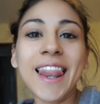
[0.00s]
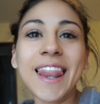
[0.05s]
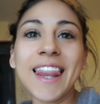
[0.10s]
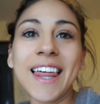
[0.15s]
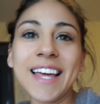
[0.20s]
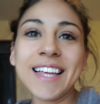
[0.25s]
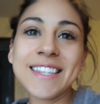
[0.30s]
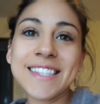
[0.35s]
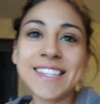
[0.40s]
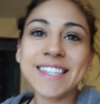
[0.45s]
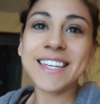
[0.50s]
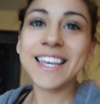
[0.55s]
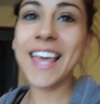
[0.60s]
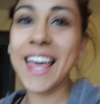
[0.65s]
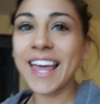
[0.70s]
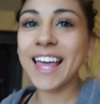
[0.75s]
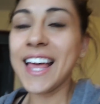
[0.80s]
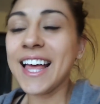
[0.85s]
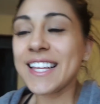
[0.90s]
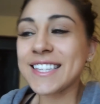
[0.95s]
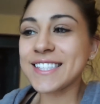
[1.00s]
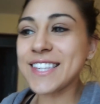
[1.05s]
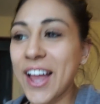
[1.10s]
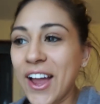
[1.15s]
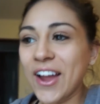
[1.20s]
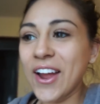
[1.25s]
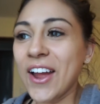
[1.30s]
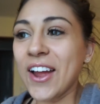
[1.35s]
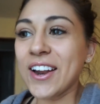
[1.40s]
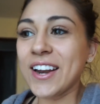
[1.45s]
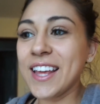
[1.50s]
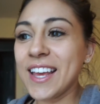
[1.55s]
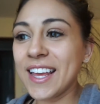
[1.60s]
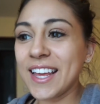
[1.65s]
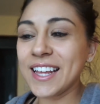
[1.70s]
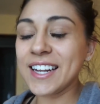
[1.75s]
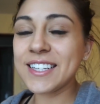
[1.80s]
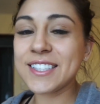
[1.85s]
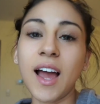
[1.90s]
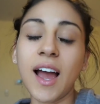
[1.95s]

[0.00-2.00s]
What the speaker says: Let's get started.